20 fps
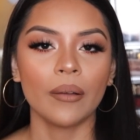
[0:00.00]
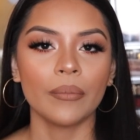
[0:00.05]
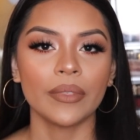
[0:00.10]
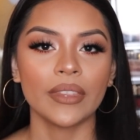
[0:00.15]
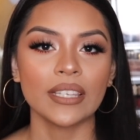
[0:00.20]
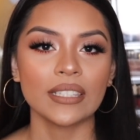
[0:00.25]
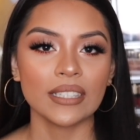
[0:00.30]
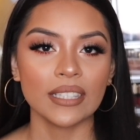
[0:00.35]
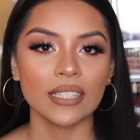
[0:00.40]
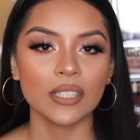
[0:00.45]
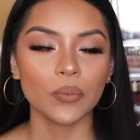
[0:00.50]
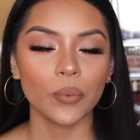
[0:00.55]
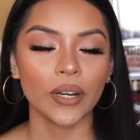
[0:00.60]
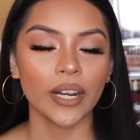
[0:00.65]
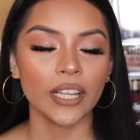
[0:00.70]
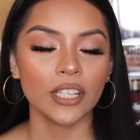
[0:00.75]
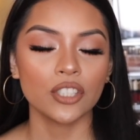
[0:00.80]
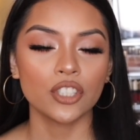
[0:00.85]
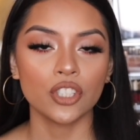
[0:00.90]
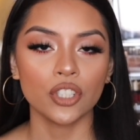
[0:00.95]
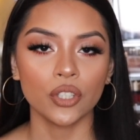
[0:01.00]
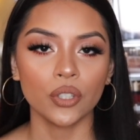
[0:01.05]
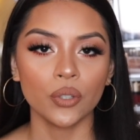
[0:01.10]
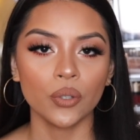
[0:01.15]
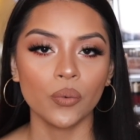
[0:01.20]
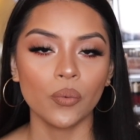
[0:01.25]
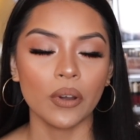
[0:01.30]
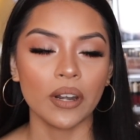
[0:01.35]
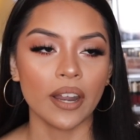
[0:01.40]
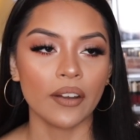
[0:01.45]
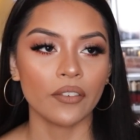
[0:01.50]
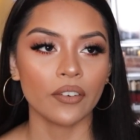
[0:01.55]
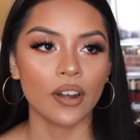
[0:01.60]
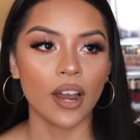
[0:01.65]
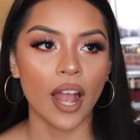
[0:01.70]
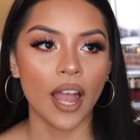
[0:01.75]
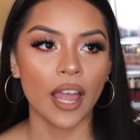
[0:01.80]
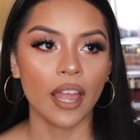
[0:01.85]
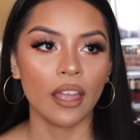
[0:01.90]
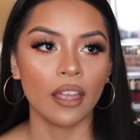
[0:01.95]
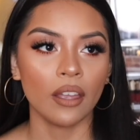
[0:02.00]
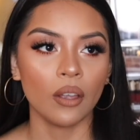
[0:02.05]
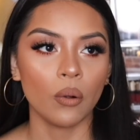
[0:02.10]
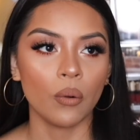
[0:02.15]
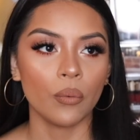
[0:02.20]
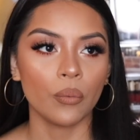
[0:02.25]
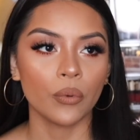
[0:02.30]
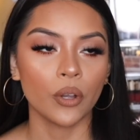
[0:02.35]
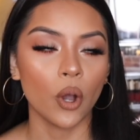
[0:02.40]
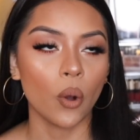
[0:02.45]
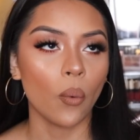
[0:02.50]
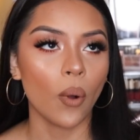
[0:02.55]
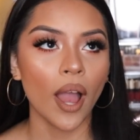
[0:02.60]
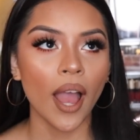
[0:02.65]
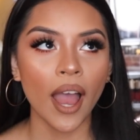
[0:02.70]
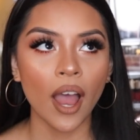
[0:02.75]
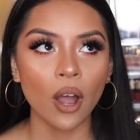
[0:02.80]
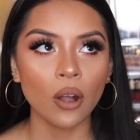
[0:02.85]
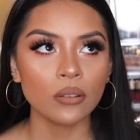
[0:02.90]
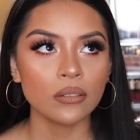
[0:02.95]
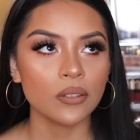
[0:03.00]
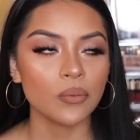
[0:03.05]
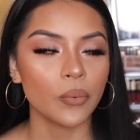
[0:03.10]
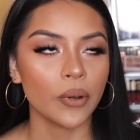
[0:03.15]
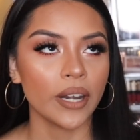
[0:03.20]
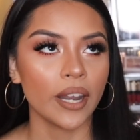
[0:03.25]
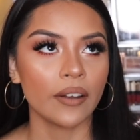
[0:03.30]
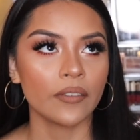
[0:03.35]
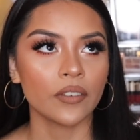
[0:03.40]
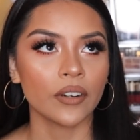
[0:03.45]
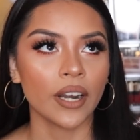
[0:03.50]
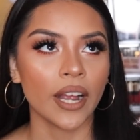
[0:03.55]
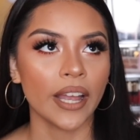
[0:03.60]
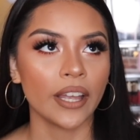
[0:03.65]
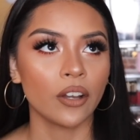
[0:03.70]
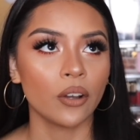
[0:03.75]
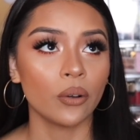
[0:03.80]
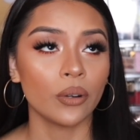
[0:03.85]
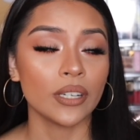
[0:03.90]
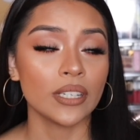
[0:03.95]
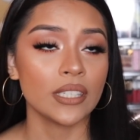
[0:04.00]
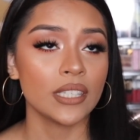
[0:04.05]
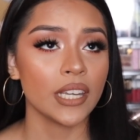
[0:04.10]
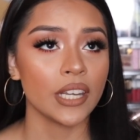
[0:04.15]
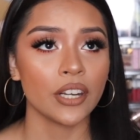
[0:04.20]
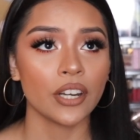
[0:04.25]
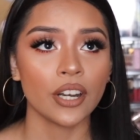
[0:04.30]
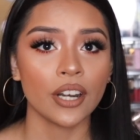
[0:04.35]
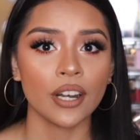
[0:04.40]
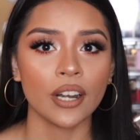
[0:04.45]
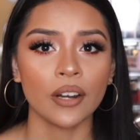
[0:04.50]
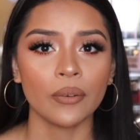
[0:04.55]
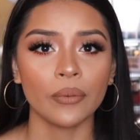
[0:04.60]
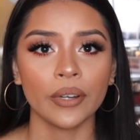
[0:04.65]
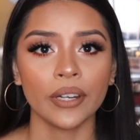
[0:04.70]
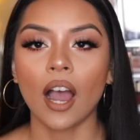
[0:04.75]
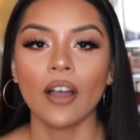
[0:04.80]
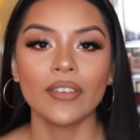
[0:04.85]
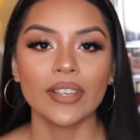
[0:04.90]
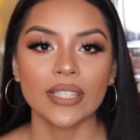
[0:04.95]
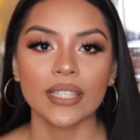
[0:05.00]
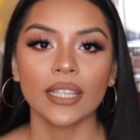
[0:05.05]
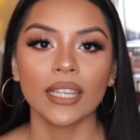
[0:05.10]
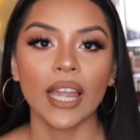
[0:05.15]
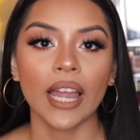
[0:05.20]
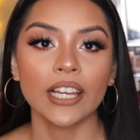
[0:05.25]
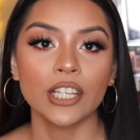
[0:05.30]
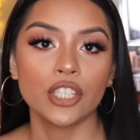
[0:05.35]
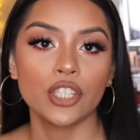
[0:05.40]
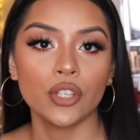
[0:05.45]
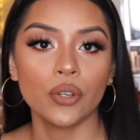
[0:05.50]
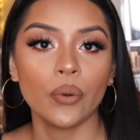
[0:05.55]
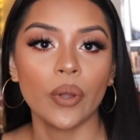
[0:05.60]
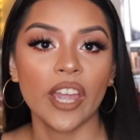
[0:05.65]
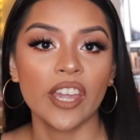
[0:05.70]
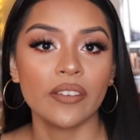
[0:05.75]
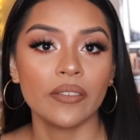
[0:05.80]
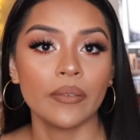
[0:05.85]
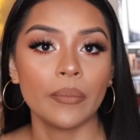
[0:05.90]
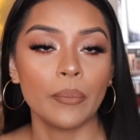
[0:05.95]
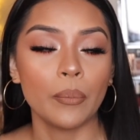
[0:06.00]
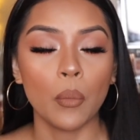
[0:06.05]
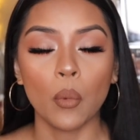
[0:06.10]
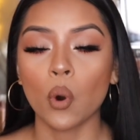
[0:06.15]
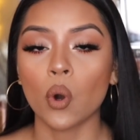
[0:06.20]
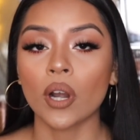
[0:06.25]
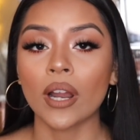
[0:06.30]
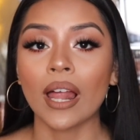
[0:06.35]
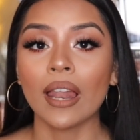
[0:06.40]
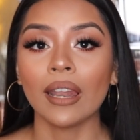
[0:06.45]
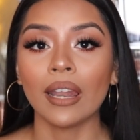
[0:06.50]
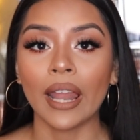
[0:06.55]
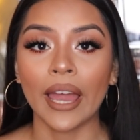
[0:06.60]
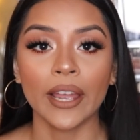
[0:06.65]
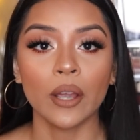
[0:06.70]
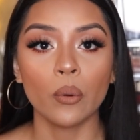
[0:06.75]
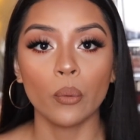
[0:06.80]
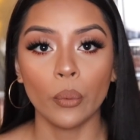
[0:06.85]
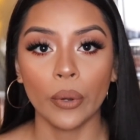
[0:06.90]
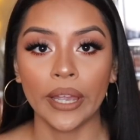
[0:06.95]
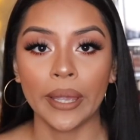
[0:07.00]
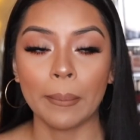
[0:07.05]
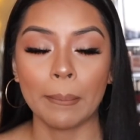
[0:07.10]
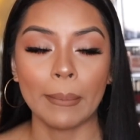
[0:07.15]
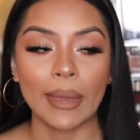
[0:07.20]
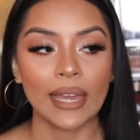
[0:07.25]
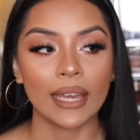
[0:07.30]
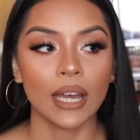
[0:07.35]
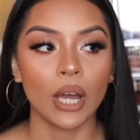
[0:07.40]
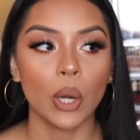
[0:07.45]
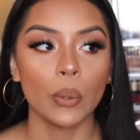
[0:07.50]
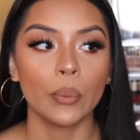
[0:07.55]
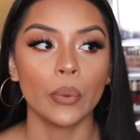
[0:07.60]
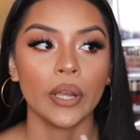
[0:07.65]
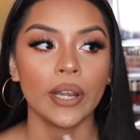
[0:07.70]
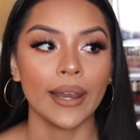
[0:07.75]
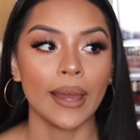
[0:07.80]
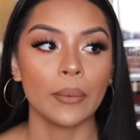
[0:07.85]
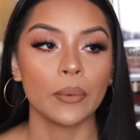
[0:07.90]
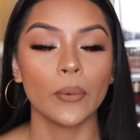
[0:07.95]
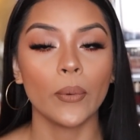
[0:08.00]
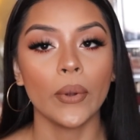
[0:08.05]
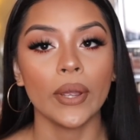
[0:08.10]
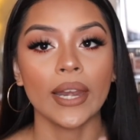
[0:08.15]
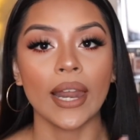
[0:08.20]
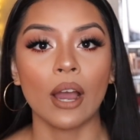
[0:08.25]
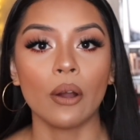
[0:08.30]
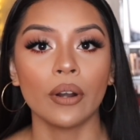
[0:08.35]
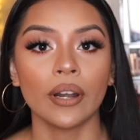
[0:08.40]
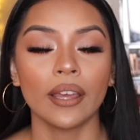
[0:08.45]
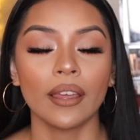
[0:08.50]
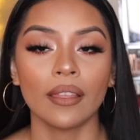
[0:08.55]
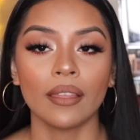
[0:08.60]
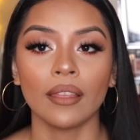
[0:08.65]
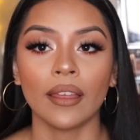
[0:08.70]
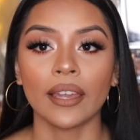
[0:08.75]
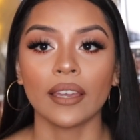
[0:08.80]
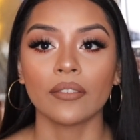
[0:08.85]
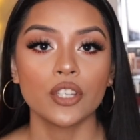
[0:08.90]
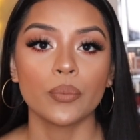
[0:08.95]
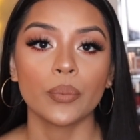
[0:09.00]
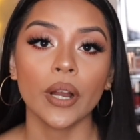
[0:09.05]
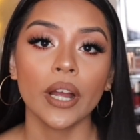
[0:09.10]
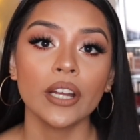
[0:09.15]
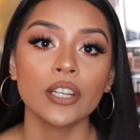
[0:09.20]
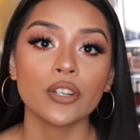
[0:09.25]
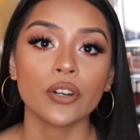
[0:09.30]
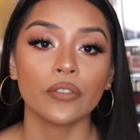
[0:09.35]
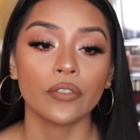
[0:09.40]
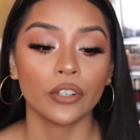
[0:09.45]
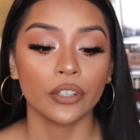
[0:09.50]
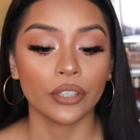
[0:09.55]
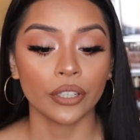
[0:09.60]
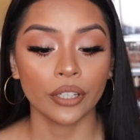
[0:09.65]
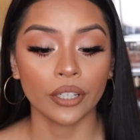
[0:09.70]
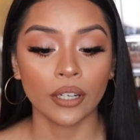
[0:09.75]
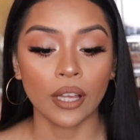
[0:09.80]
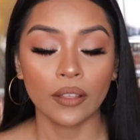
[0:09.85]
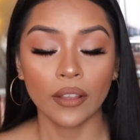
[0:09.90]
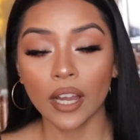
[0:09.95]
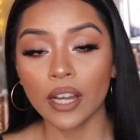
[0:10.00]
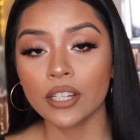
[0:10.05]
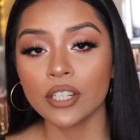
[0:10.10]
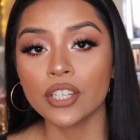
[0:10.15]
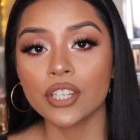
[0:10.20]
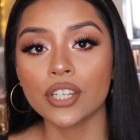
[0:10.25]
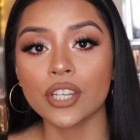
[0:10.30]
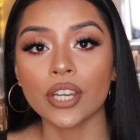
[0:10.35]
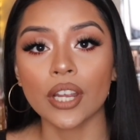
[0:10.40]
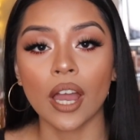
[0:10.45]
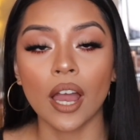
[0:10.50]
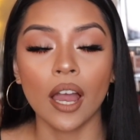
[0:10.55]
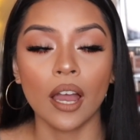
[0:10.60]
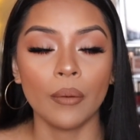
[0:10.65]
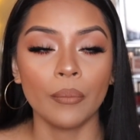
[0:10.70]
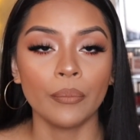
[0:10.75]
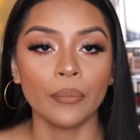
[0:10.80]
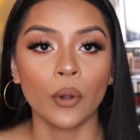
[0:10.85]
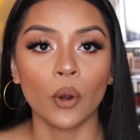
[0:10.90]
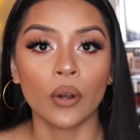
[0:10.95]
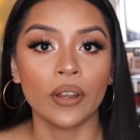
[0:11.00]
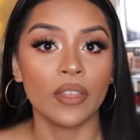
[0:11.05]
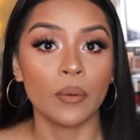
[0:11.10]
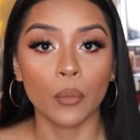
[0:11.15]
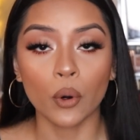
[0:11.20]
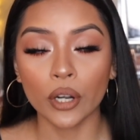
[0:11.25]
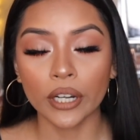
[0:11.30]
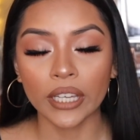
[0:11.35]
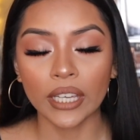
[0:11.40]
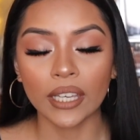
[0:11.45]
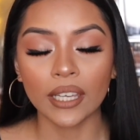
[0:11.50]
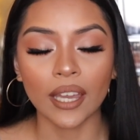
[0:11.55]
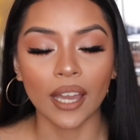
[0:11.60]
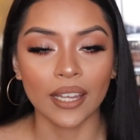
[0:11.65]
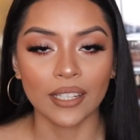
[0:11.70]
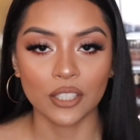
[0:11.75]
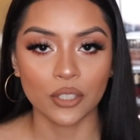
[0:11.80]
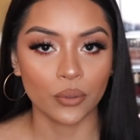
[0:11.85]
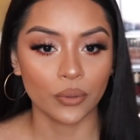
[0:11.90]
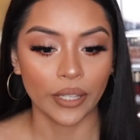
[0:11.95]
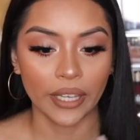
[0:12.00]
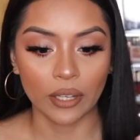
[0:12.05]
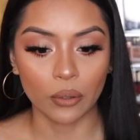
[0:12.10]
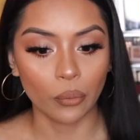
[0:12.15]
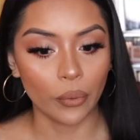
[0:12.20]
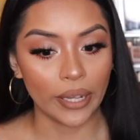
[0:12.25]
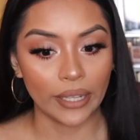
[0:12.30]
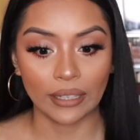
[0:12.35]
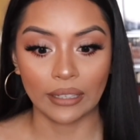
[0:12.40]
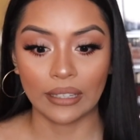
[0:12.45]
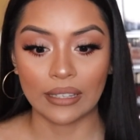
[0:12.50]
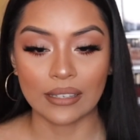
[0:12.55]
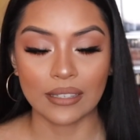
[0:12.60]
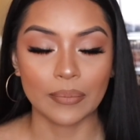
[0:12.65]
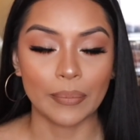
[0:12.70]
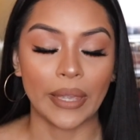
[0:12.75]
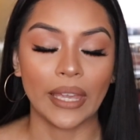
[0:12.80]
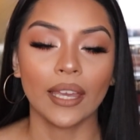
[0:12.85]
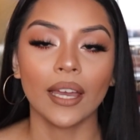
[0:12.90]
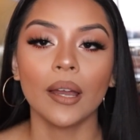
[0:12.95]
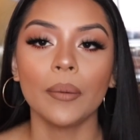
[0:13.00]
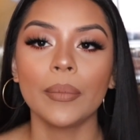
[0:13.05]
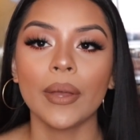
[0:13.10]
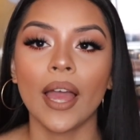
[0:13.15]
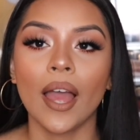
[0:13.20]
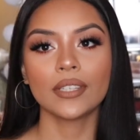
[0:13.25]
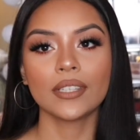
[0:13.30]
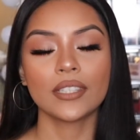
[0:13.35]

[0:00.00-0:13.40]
This is what I do whenever I go out, whenever I go to dinner. Obviously I do a more lightweight makeup when I'm going out in like to brunch or for lunch, or in the morning I do like way less makeup.